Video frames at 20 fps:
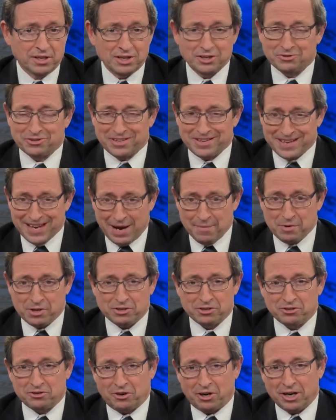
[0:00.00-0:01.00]
is to
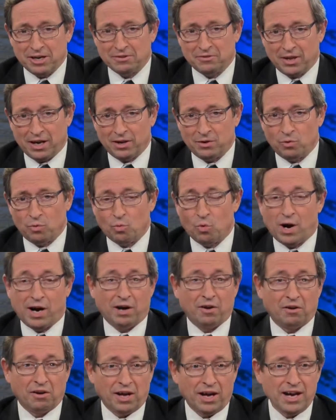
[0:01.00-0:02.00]
demonstrate that
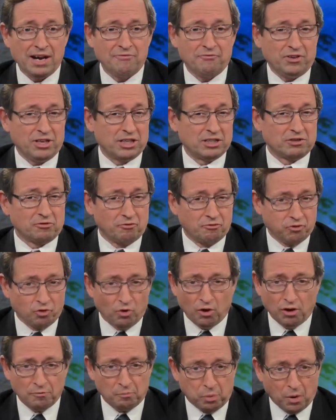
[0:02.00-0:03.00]
while life is
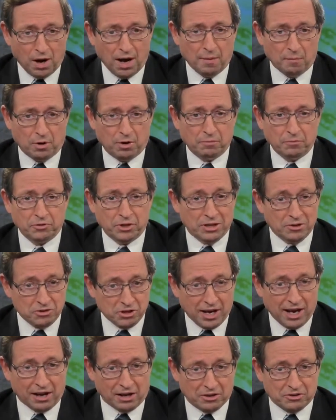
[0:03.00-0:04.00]
full of problems and
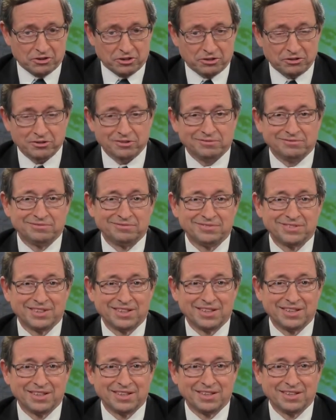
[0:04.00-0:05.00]
challenges,
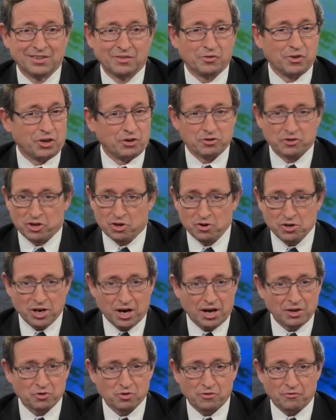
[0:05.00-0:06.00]
there's no
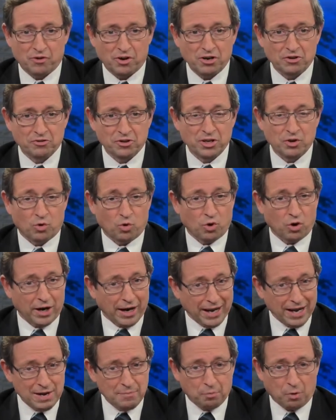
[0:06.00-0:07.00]
controversy or
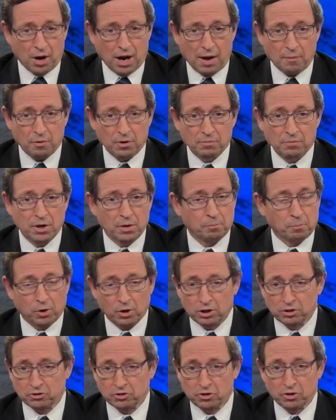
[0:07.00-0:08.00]
any problem,
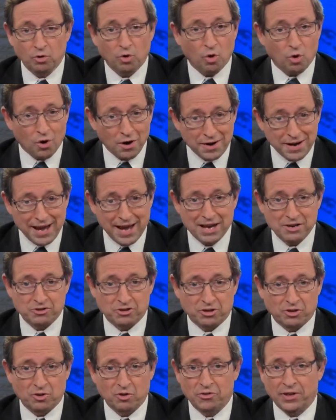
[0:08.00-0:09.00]
personal or
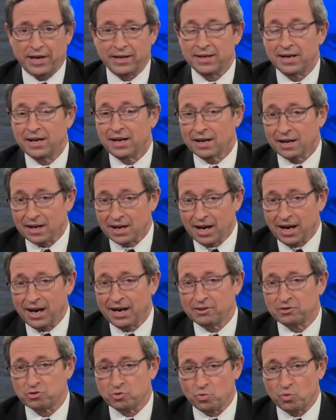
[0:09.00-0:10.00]
national, that
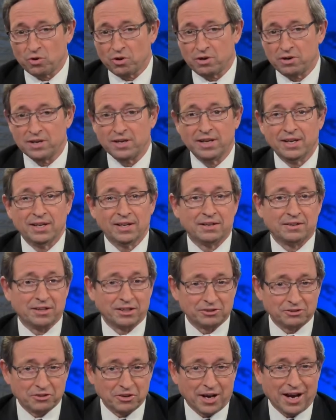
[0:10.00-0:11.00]
God's Word
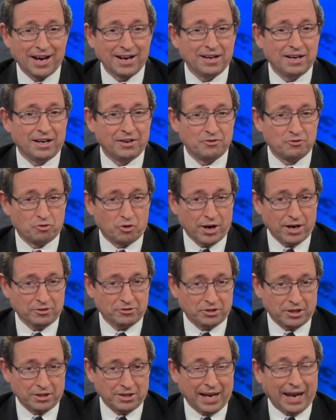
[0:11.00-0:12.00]
does not
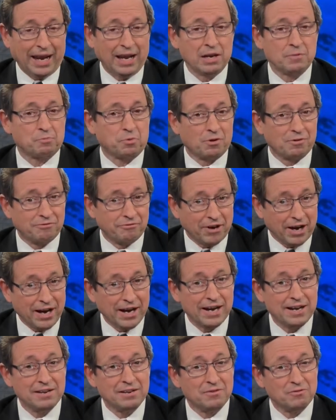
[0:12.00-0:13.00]
address it and
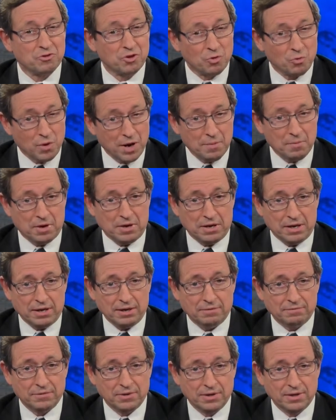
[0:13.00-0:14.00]
provide the remedy.